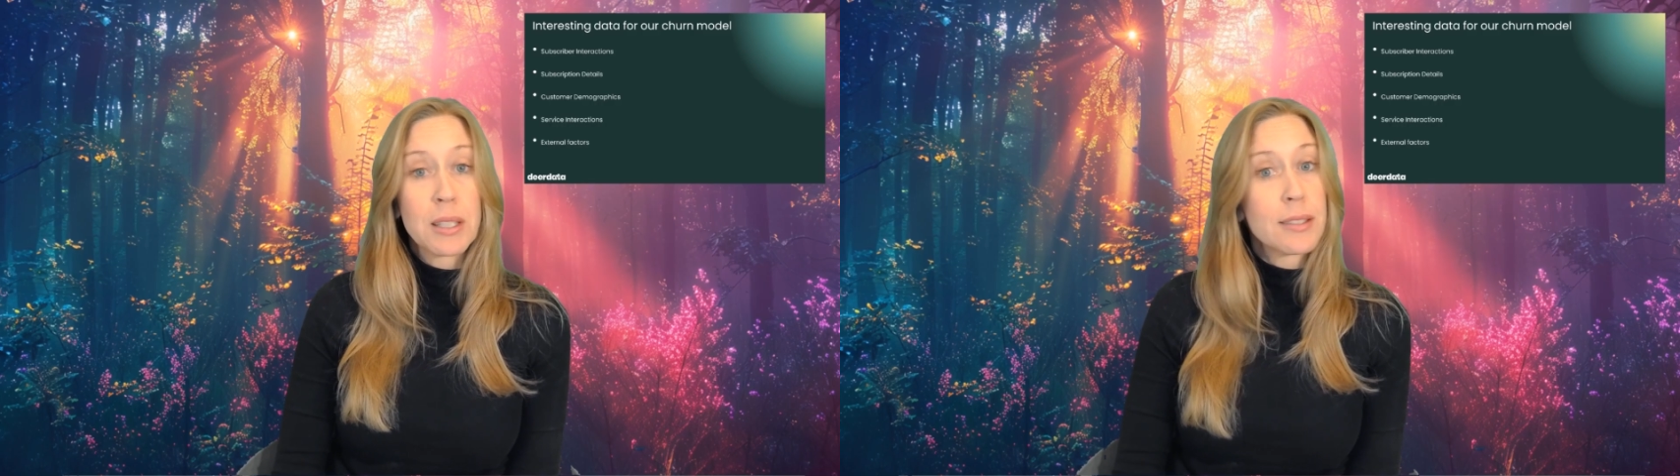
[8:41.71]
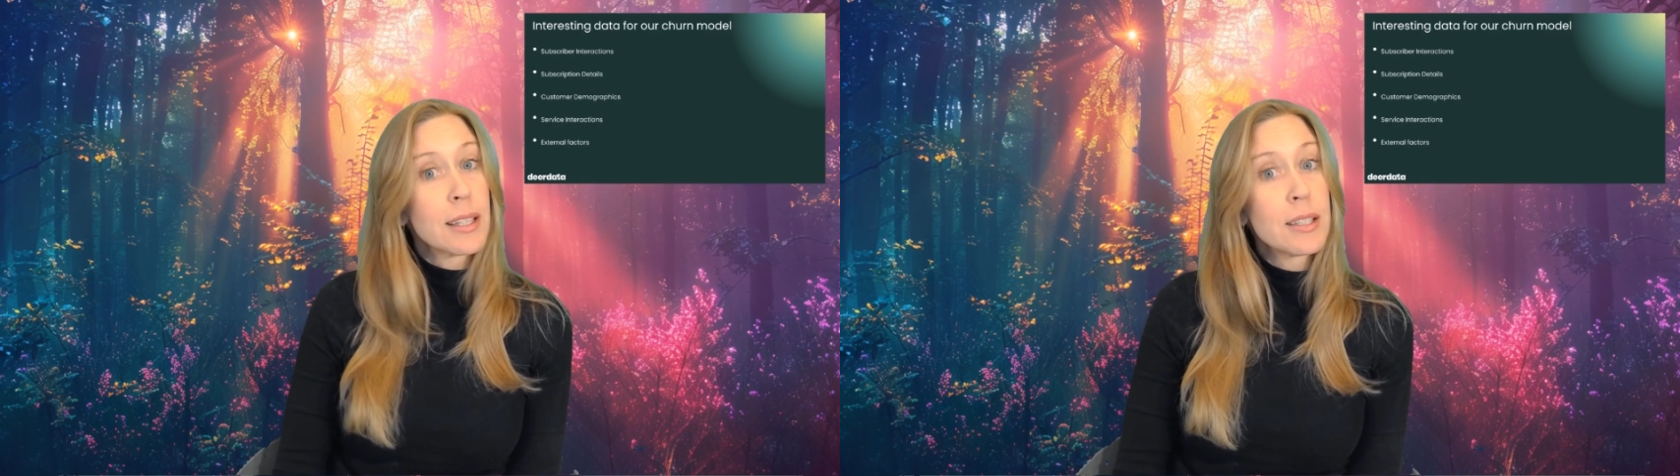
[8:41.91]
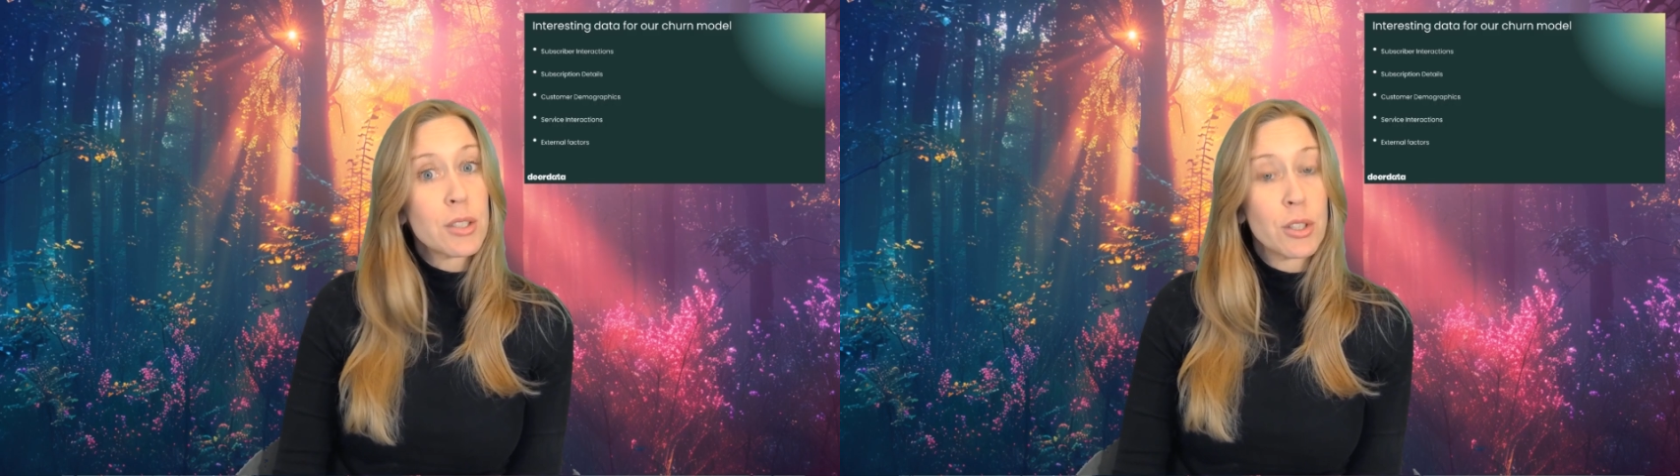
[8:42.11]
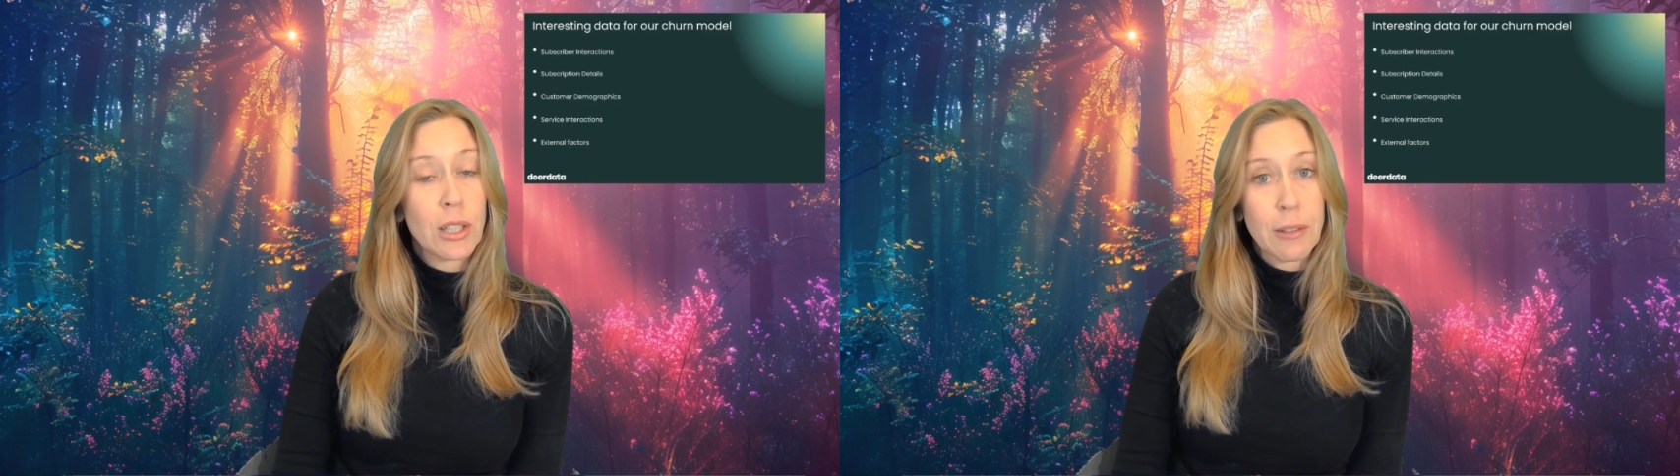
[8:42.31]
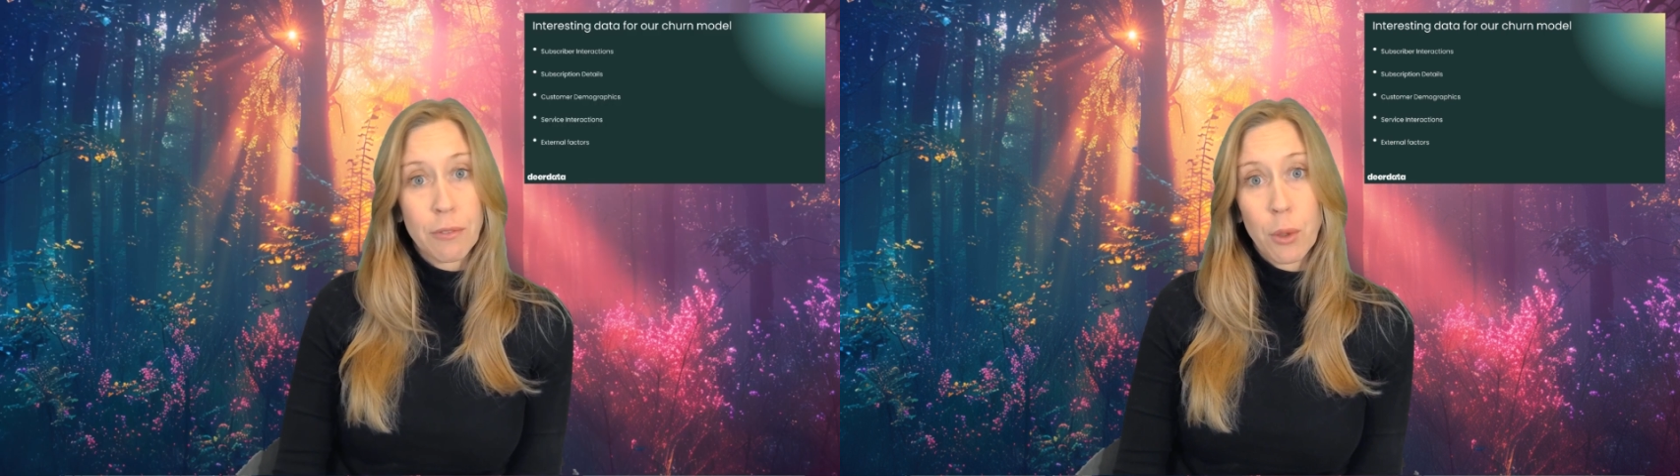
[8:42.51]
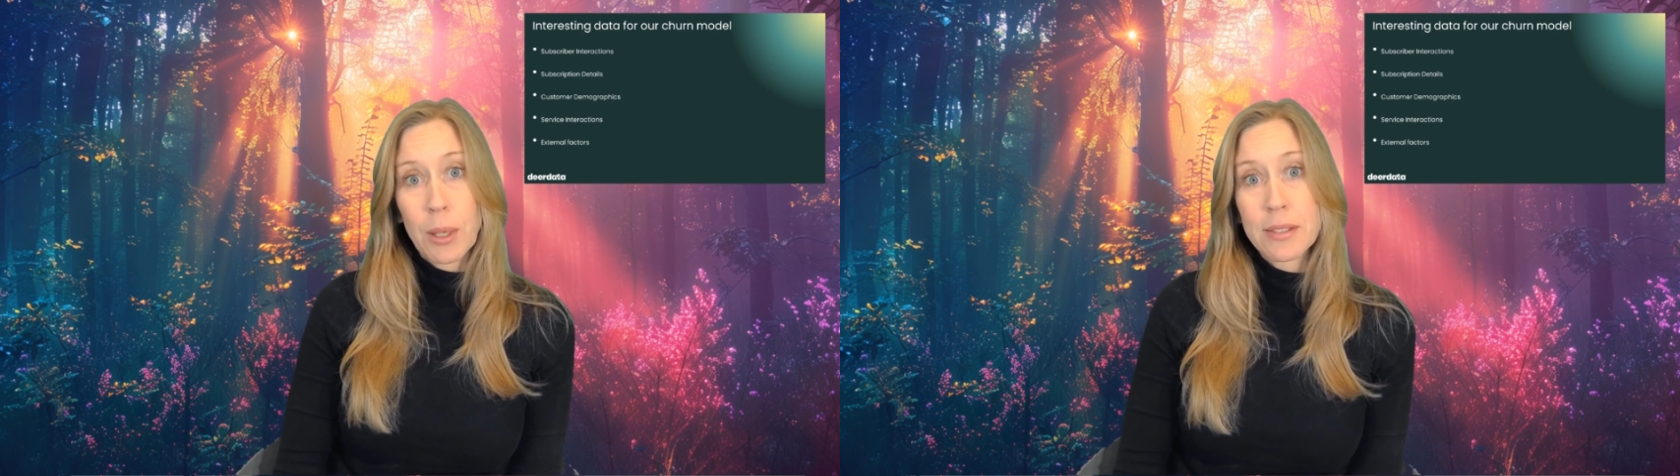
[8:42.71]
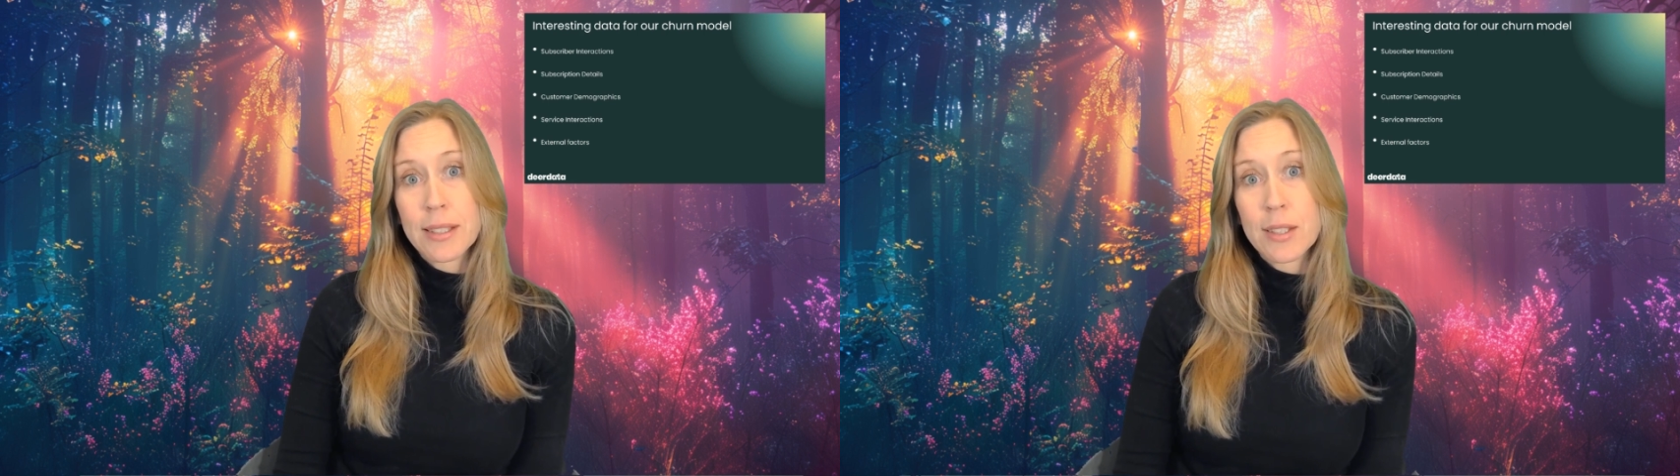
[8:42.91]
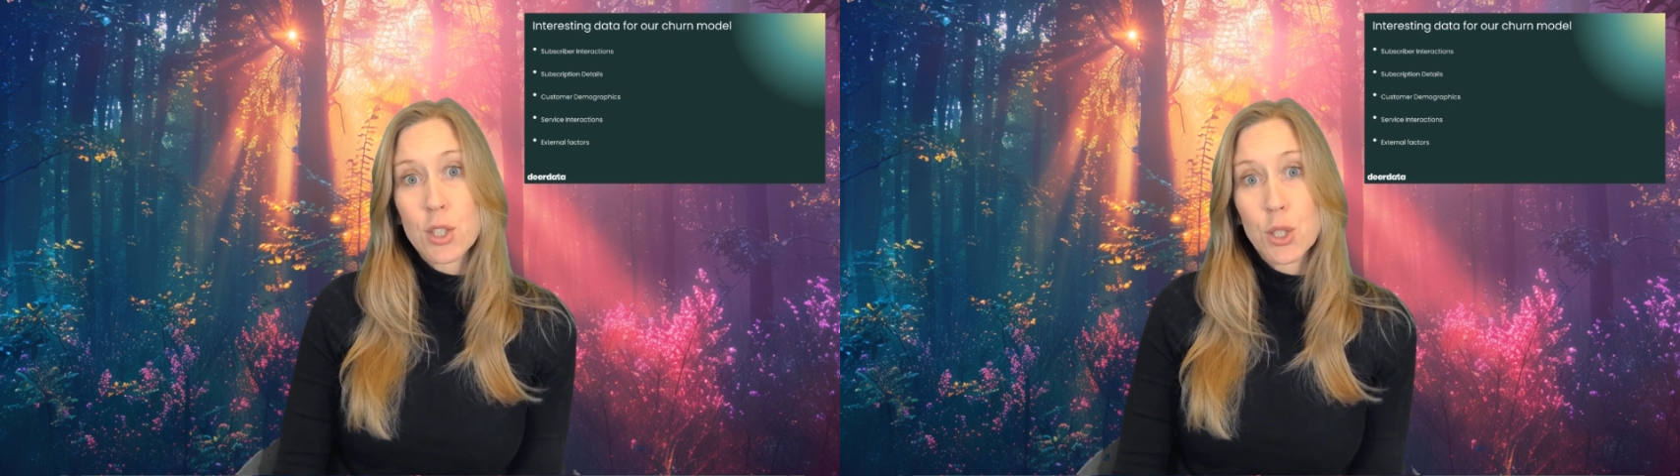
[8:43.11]
seasonal
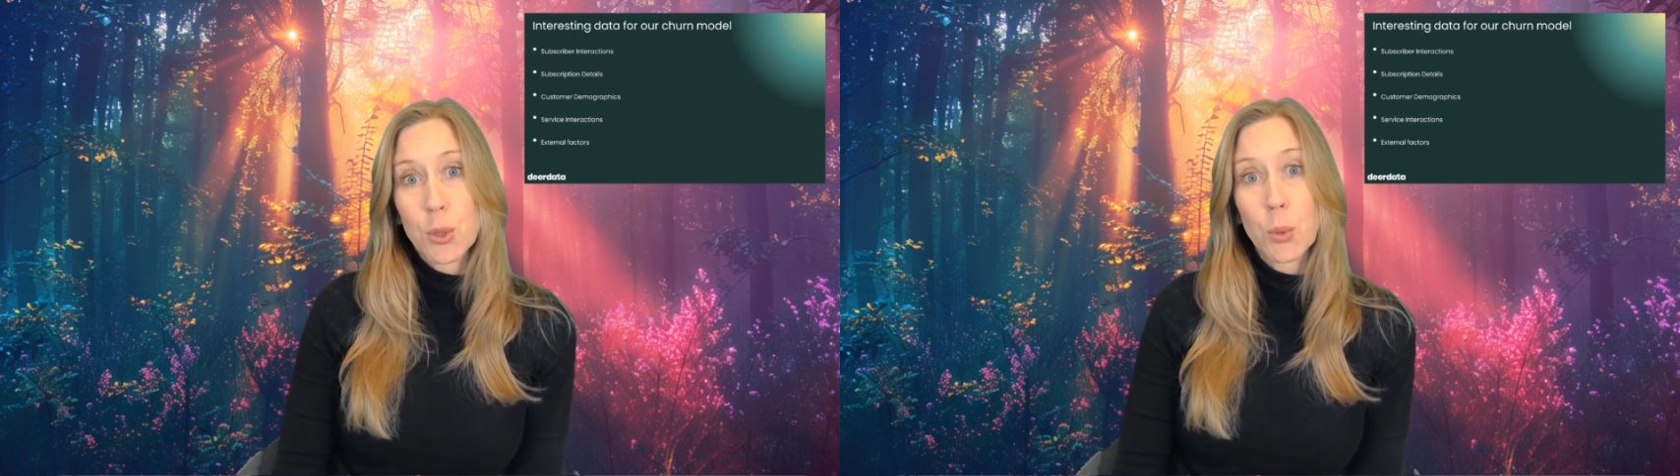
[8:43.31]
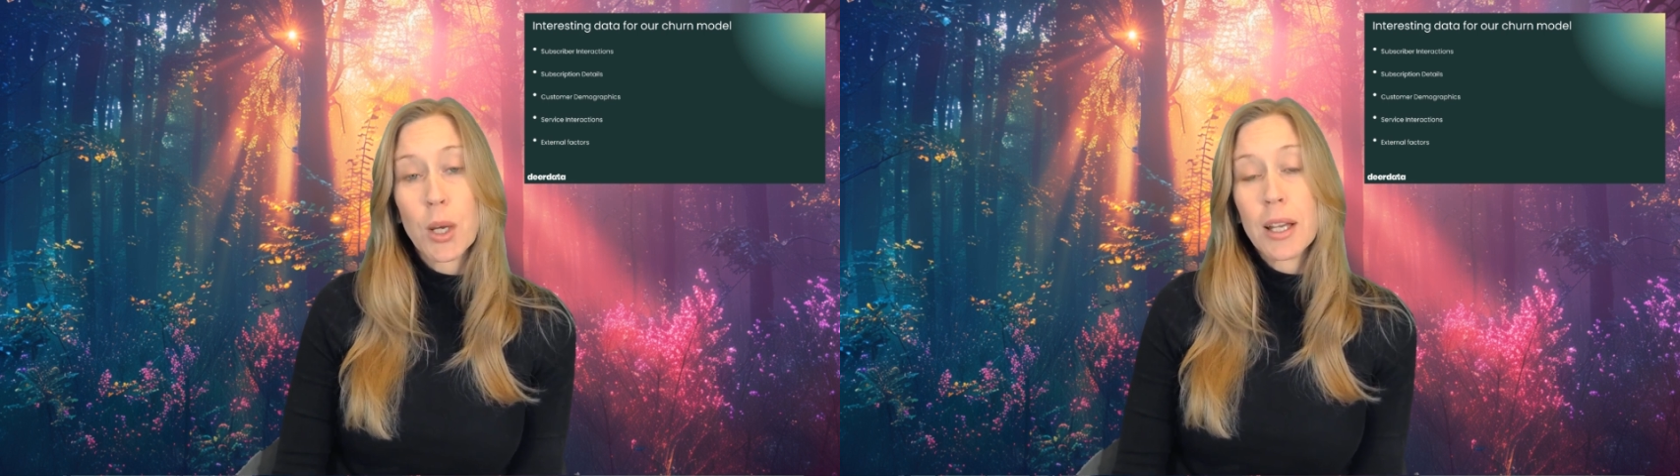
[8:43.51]
influences to